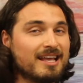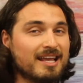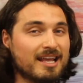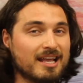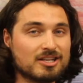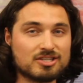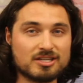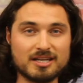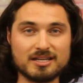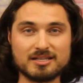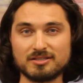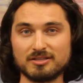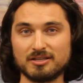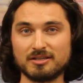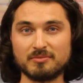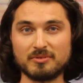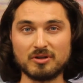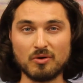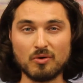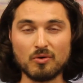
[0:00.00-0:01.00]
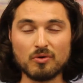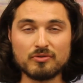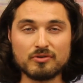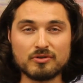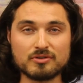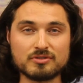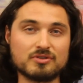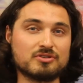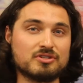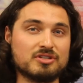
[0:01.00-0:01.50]
Anjanette is a little bit
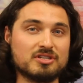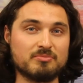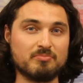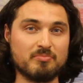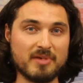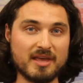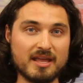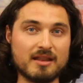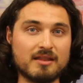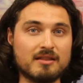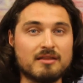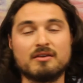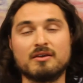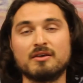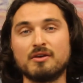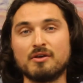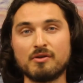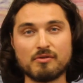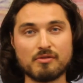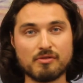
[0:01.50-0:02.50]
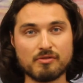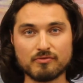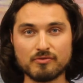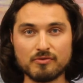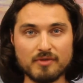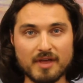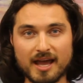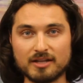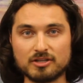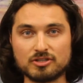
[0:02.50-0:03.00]
older, so she's been
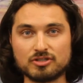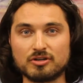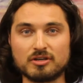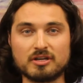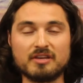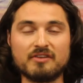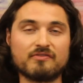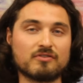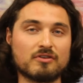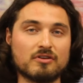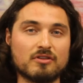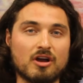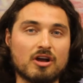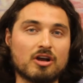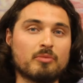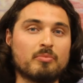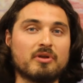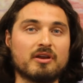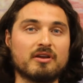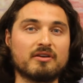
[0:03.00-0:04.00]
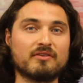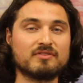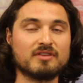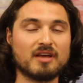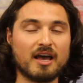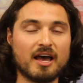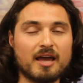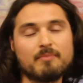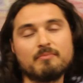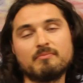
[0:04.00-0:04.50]
through that journey for a longer period of
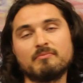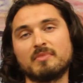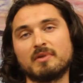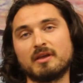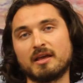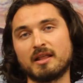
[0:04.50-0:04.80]
time.